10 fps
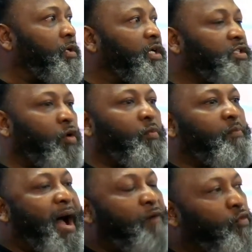So
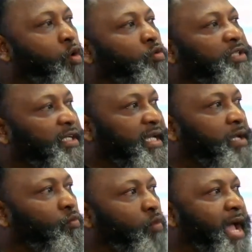my road to
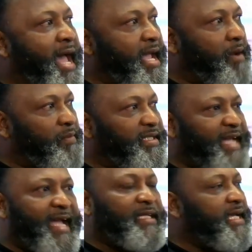getting where I am
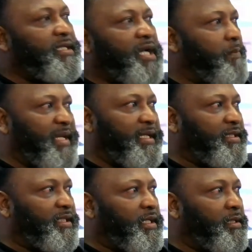today didn't come easy.